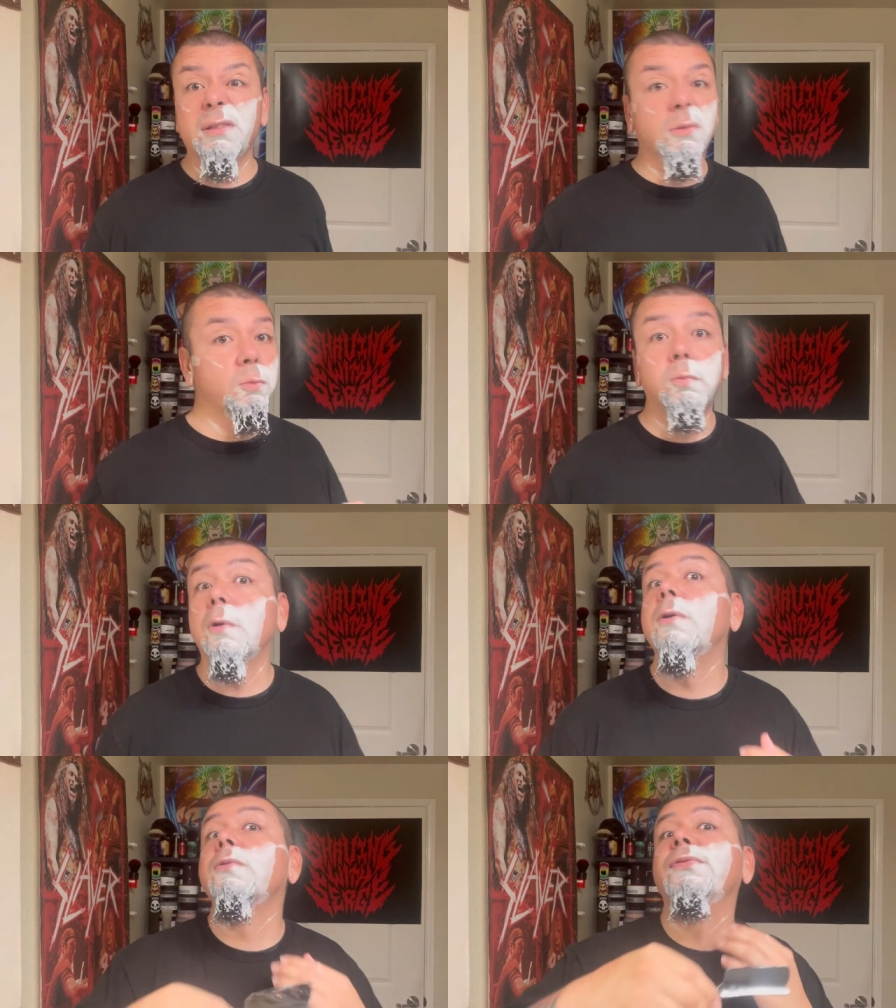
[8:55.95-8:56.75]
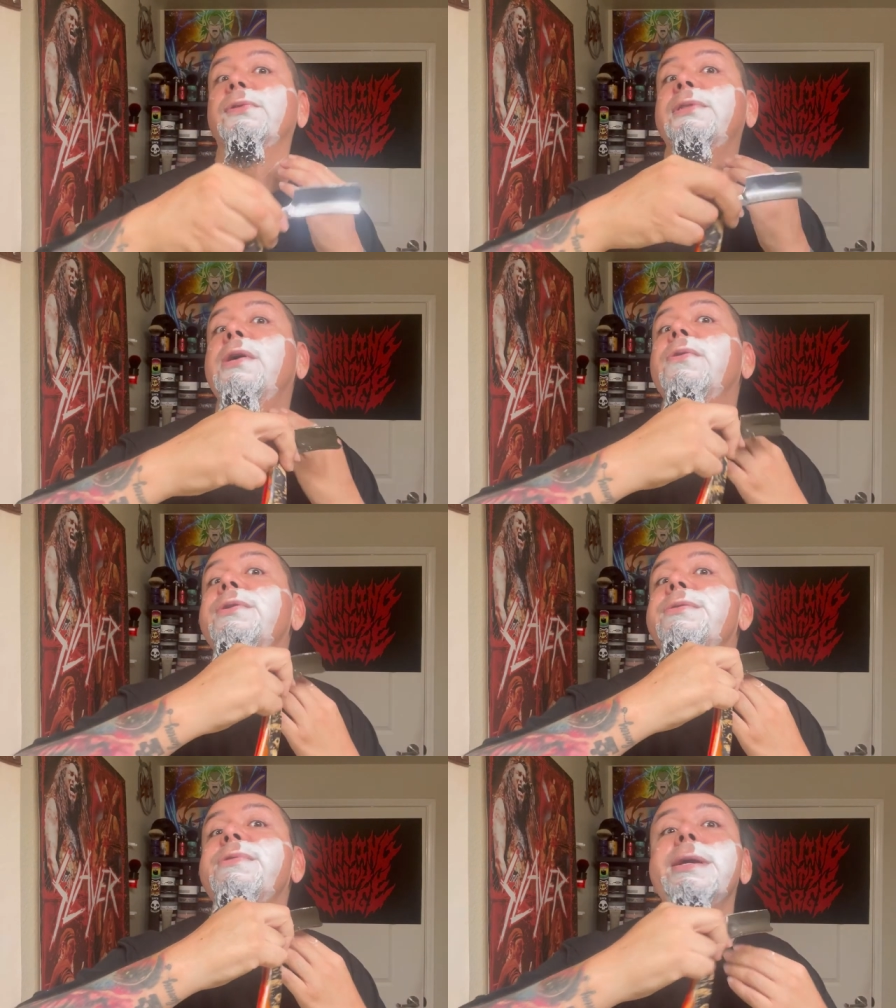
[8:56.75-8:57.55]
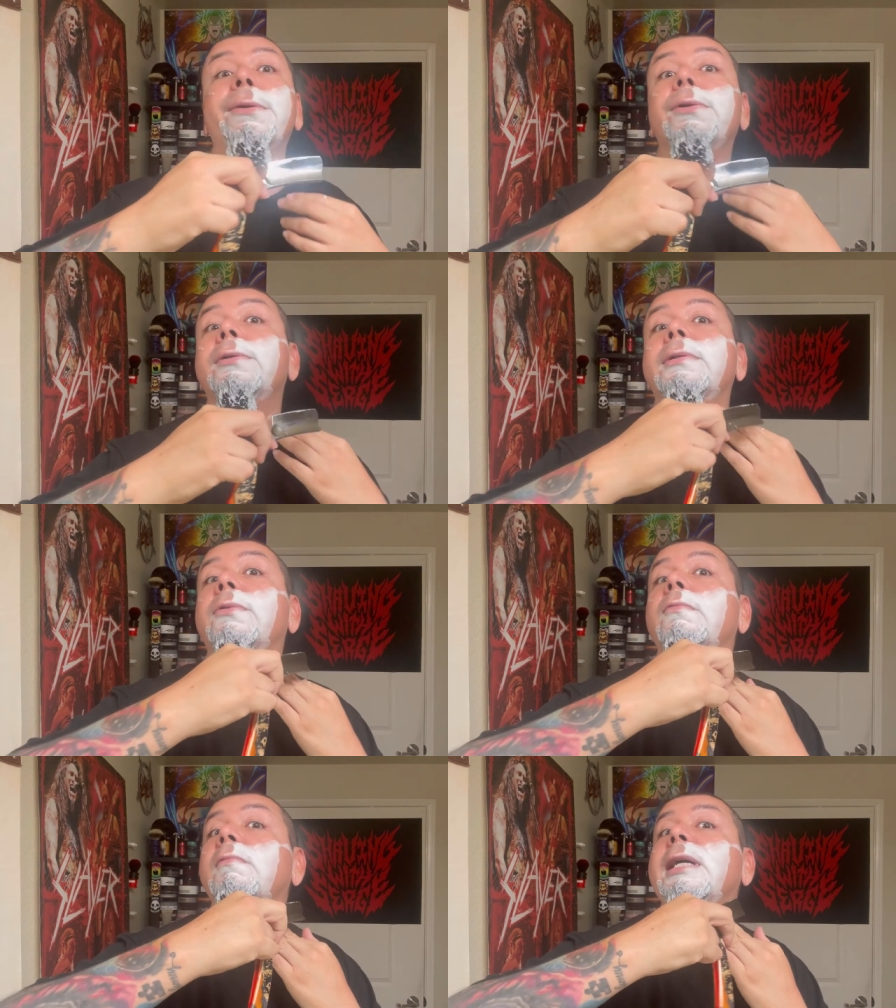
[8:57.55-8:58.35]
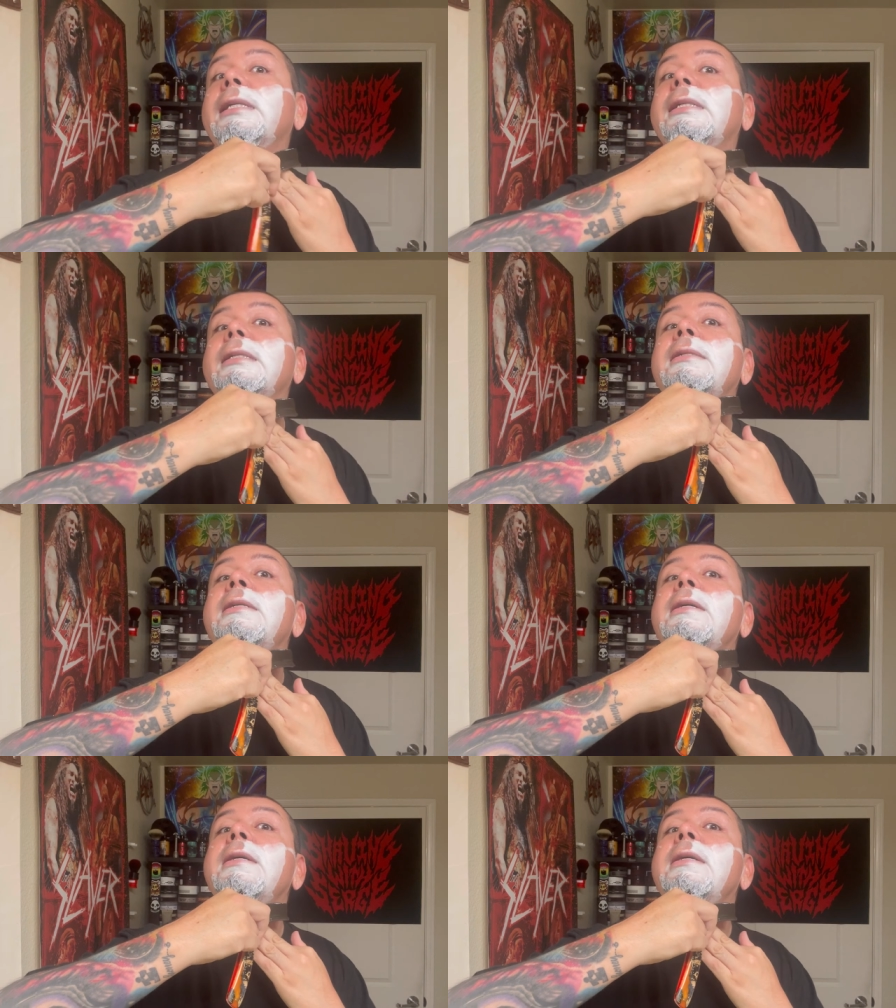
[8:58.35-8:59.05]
Those roads were so narrow and winding.